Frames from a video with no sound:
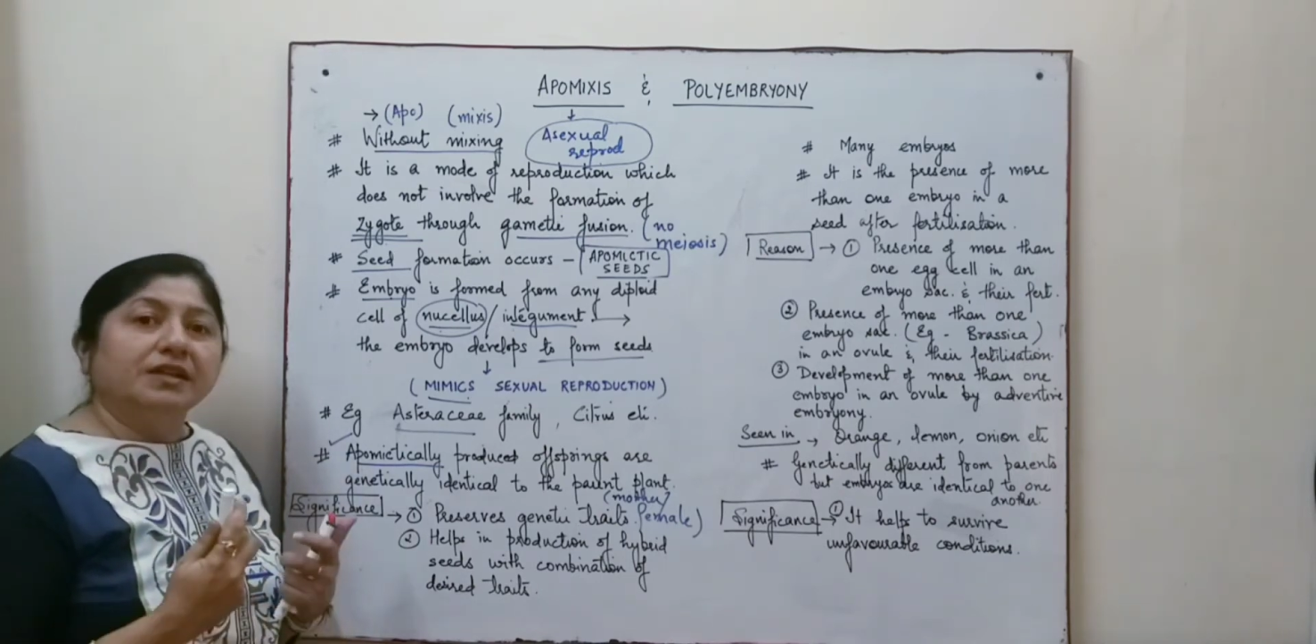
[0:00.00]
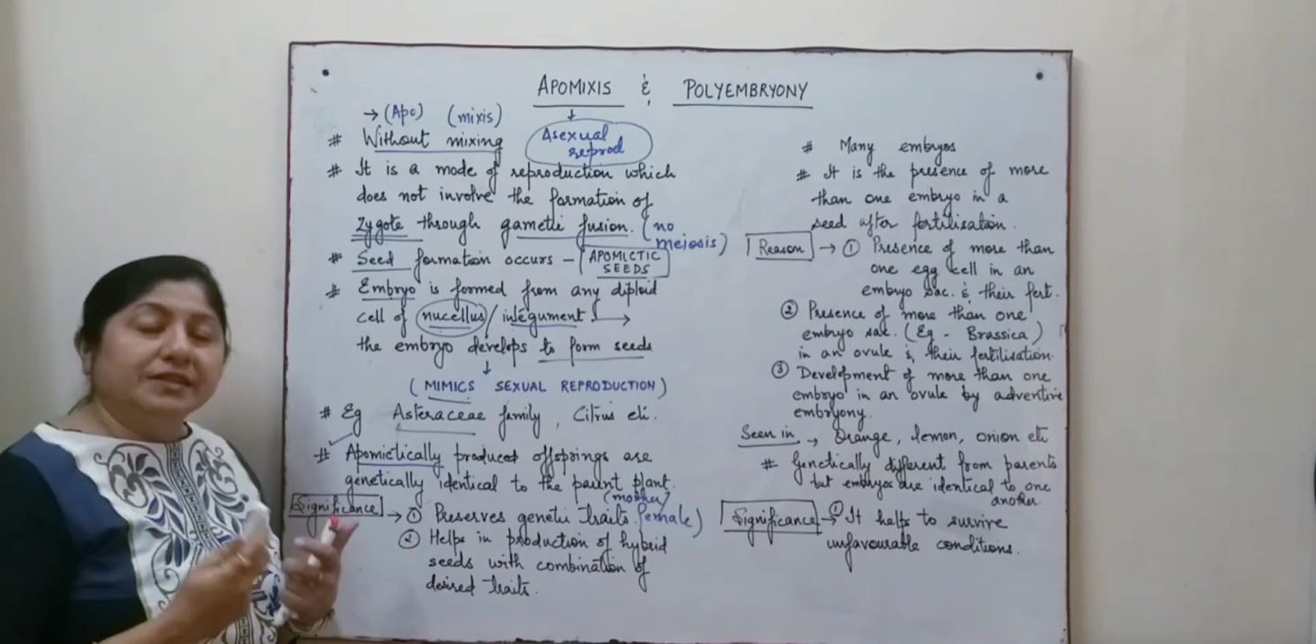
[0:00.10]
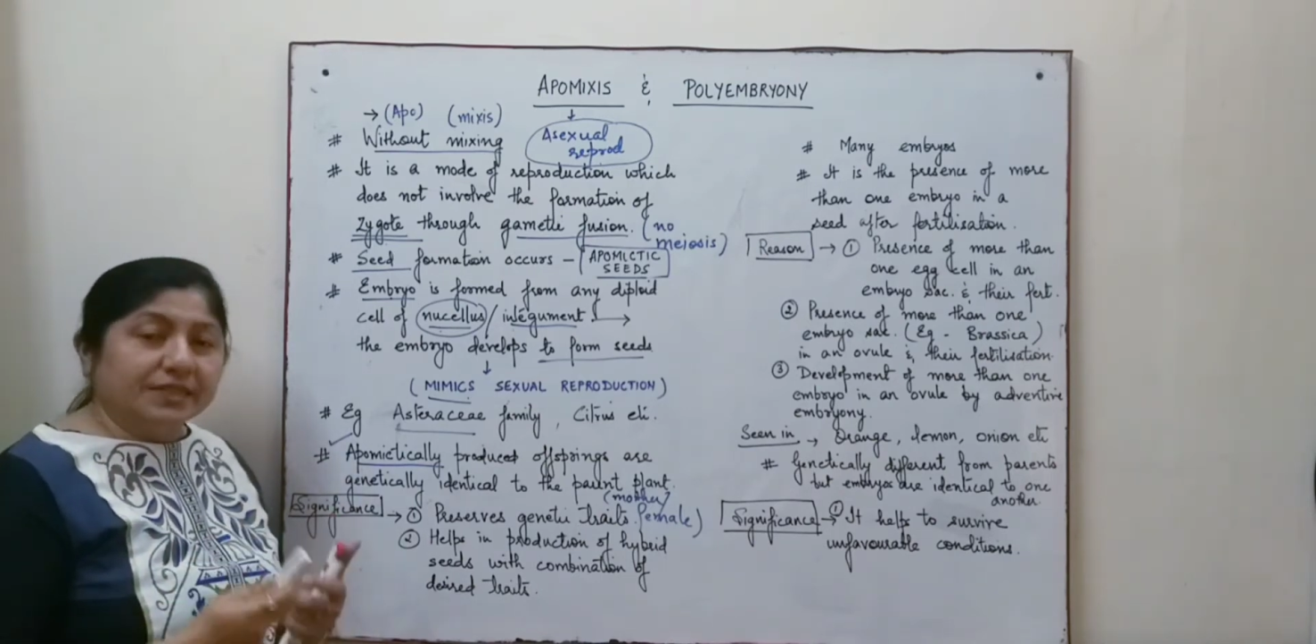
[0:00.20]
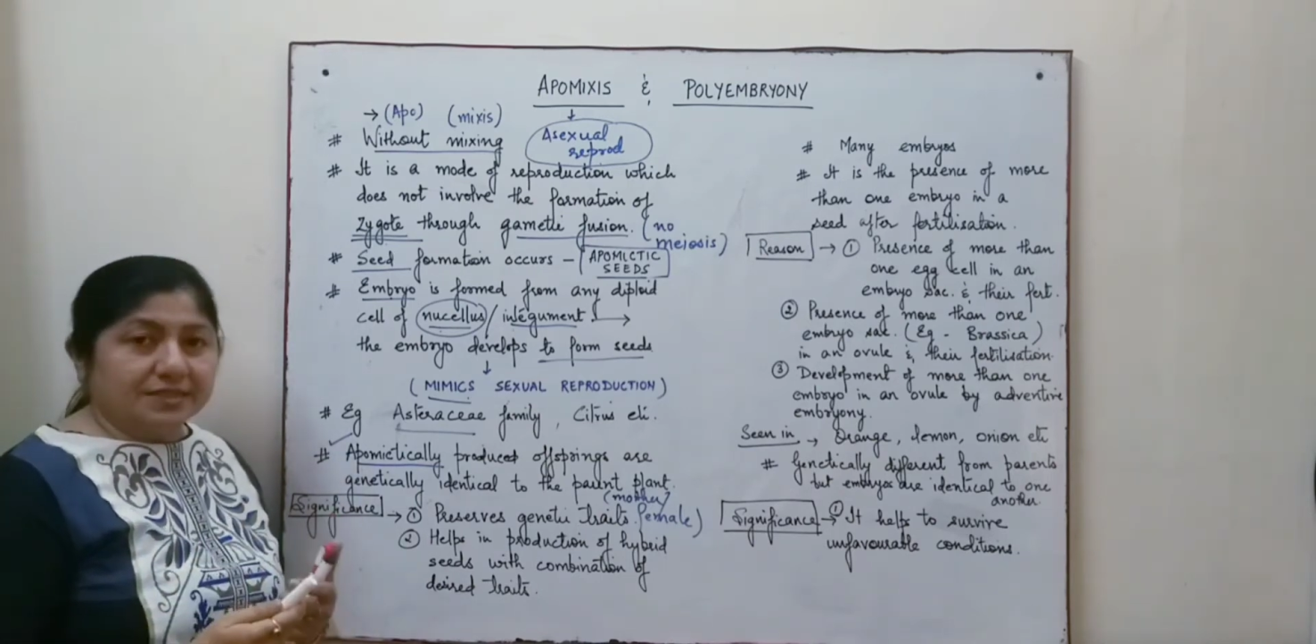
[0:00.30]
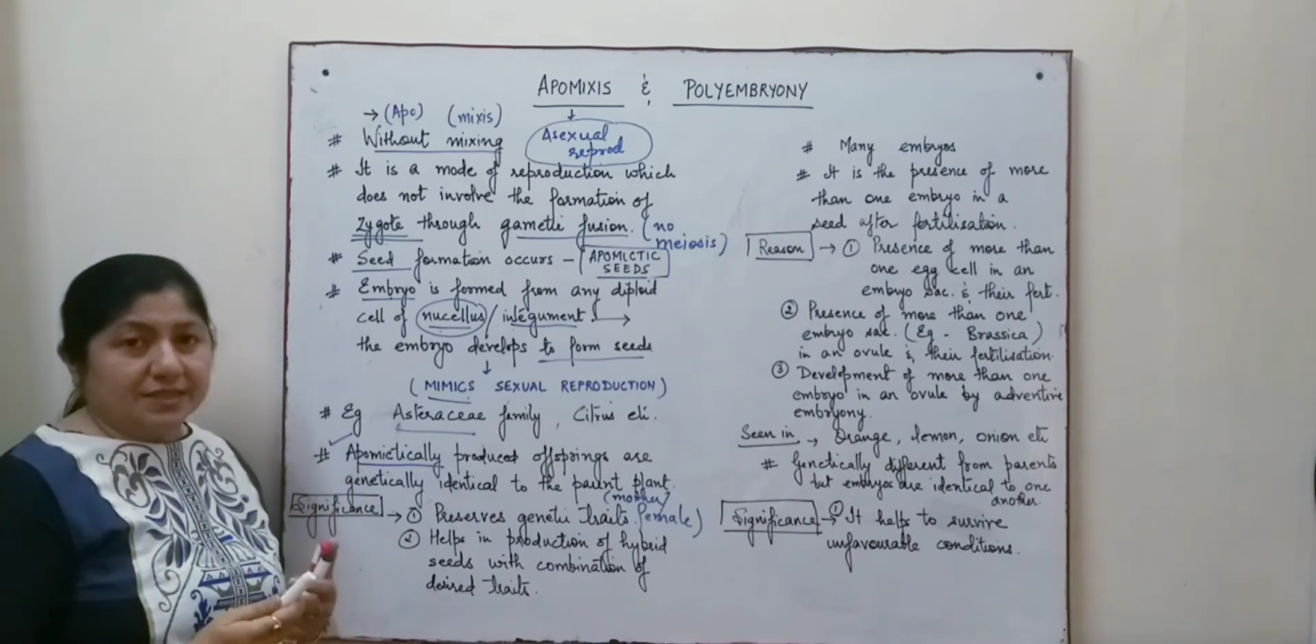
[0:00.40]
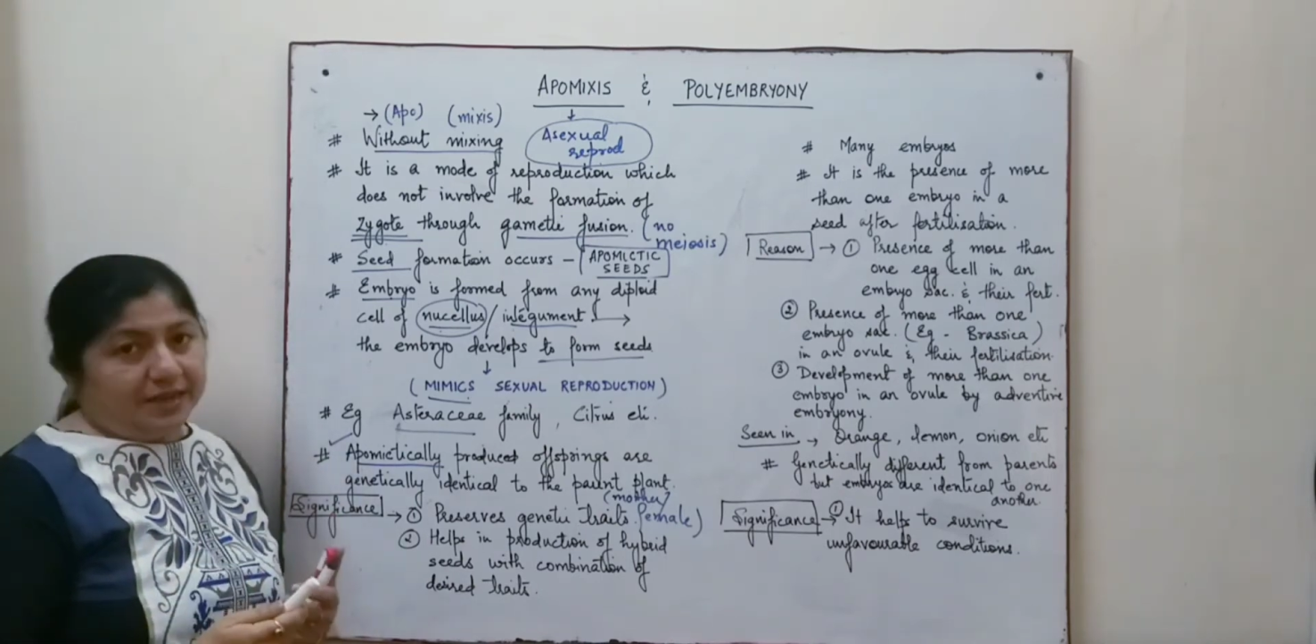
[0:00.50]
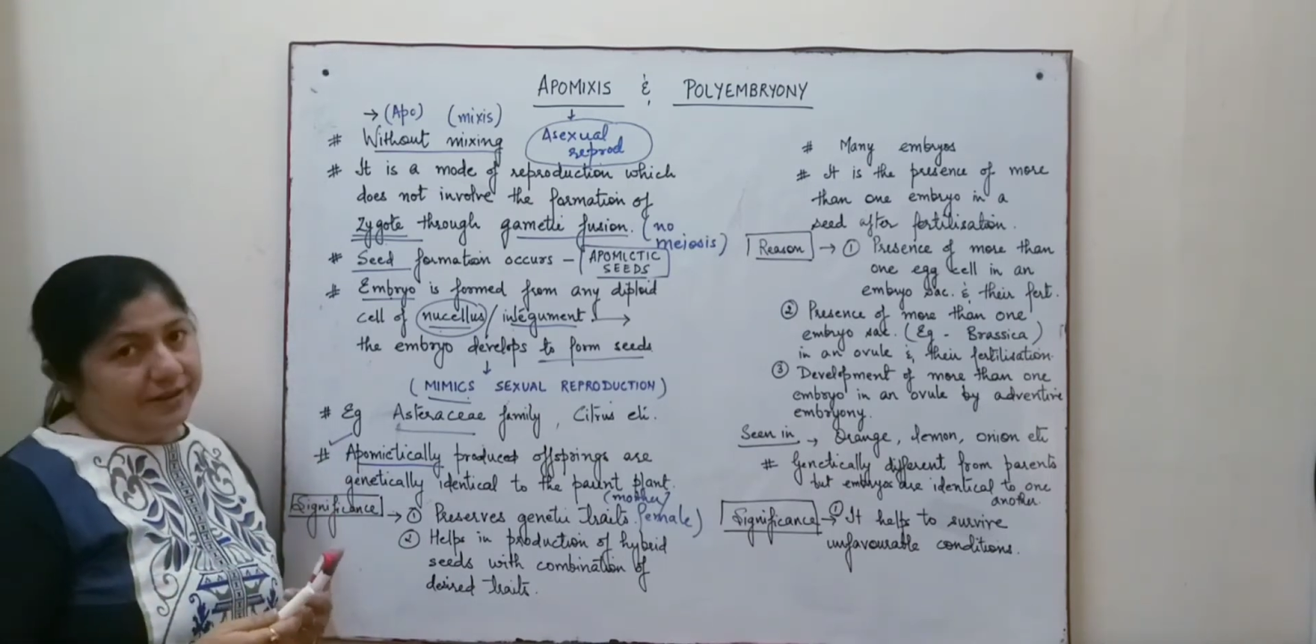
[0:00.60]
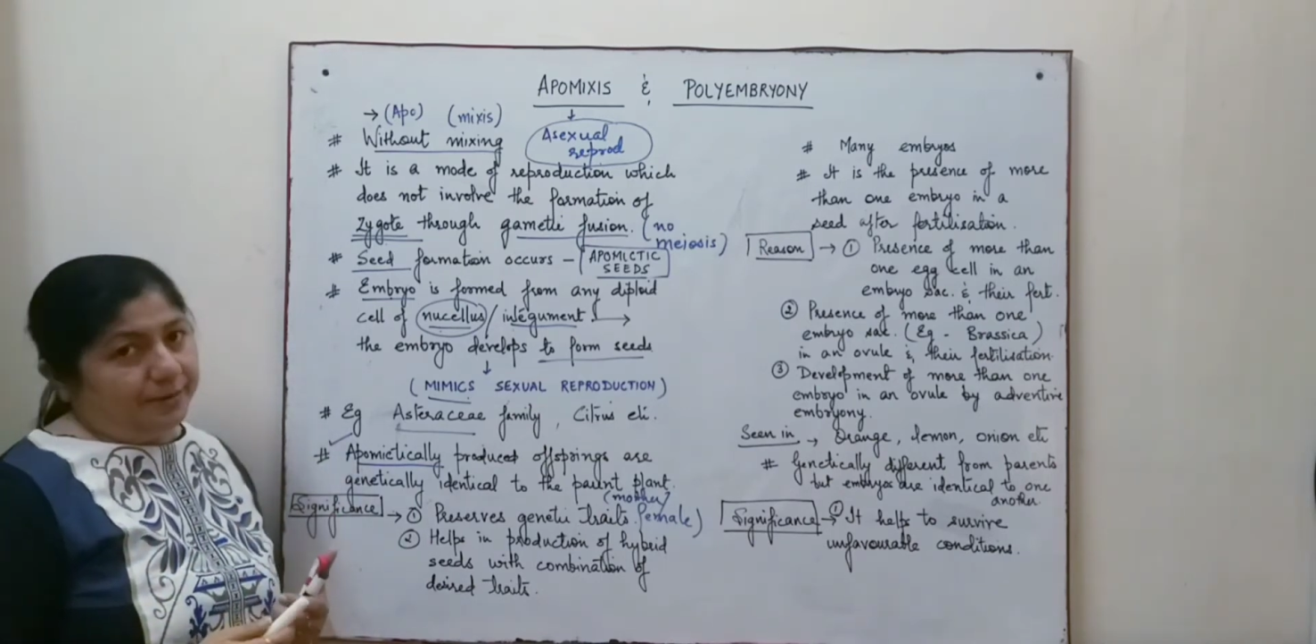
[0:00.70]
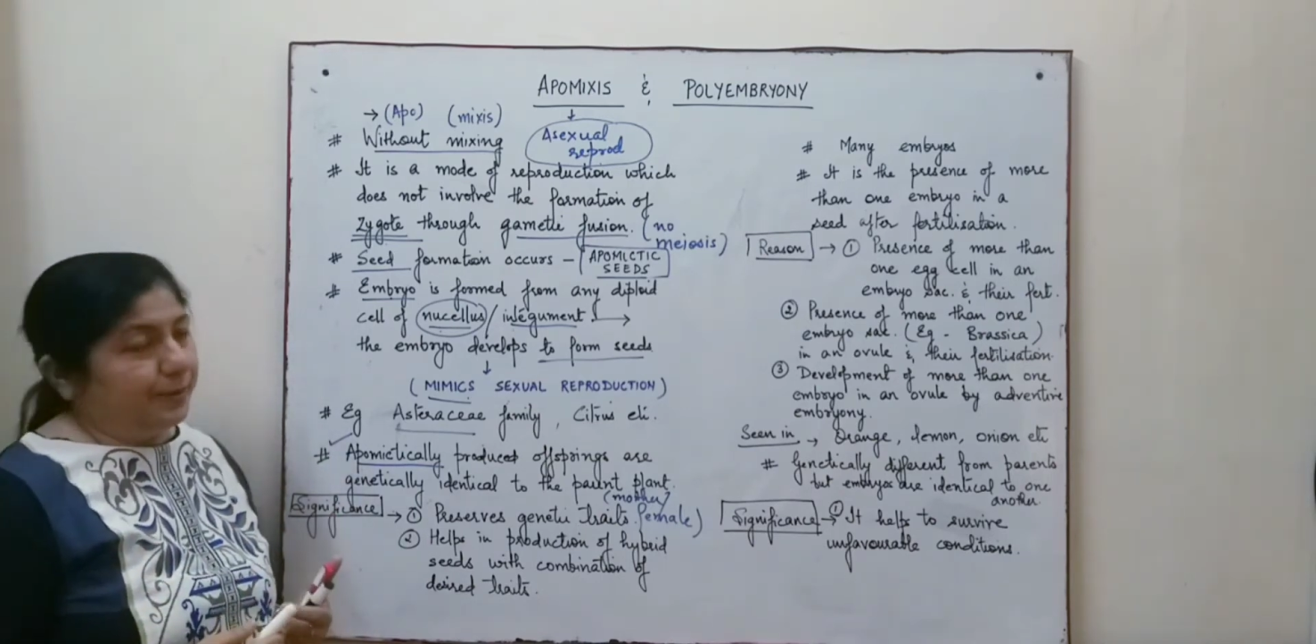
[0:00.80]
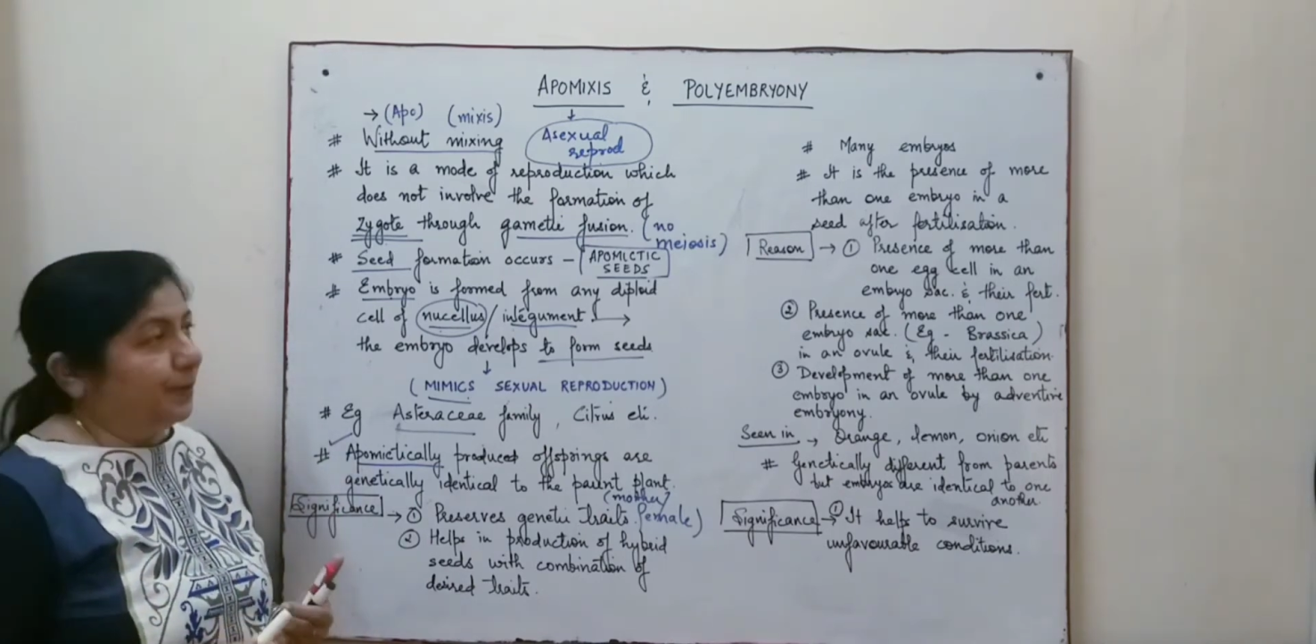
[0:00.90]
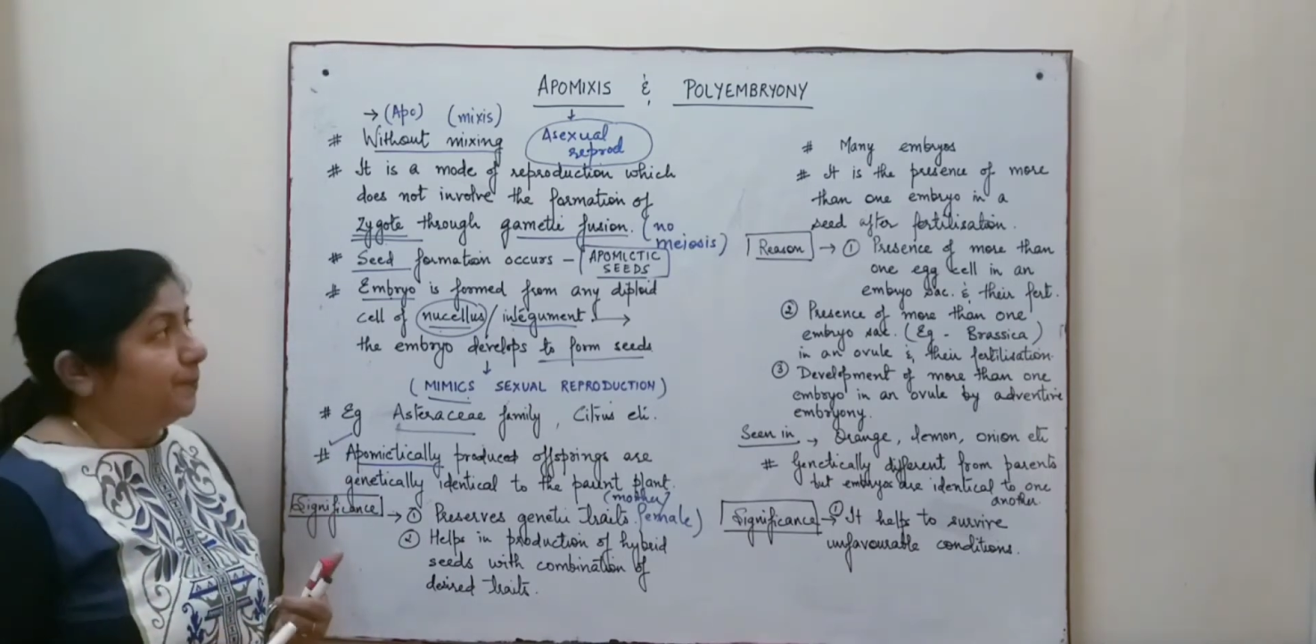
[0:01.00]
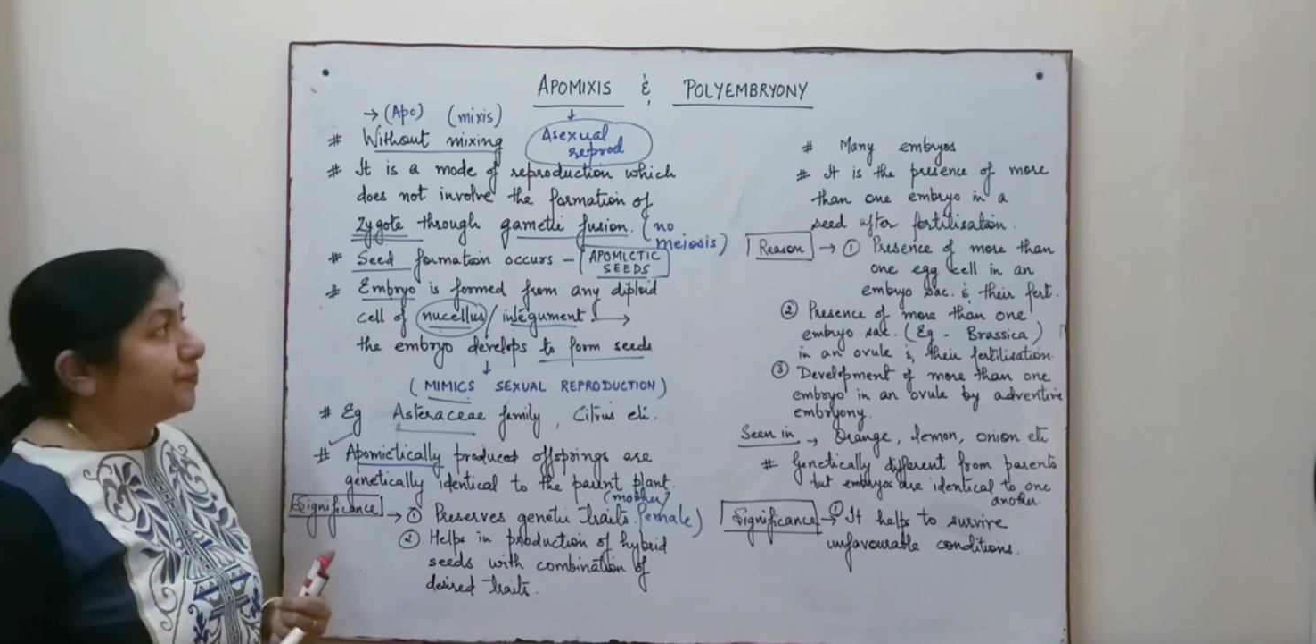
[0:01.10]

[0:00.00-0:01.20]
desirable.